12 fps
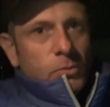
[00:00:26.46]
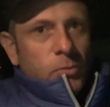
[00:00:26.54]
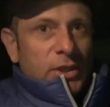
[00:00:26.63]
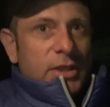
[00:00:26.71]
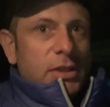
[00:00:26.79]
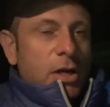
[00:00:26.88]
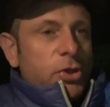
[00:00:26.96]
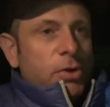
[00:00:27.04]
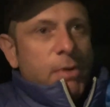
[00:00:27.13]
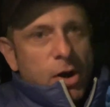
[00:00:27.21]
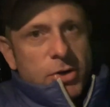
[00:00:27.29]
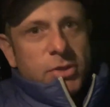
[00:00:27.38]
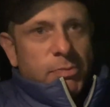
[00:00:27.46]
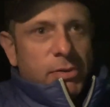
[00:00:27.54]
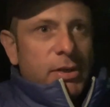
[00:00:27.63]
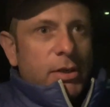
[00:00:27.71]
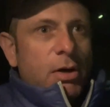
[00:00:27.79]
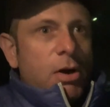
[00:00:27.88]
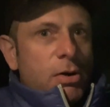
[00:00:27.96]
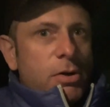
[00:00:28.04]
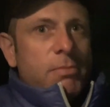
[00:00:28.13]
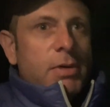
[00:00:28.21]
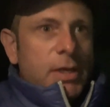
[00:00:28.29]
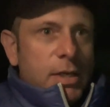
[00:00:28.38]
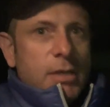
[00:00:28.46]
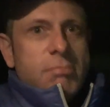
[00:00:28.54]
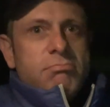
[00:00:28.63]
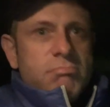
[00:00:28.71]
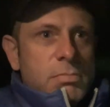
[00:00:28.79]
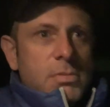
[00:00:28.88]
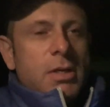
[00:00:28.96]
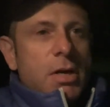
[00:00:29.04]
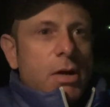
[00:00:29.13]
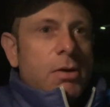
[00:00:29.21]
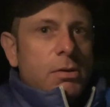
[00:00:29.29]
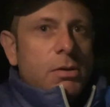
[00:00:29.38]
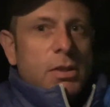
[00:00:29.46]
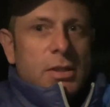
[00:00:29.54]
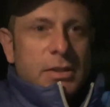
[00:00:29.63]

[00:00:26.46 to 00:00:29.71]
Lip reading: with his other partners, put in their hard-earned money, and you know,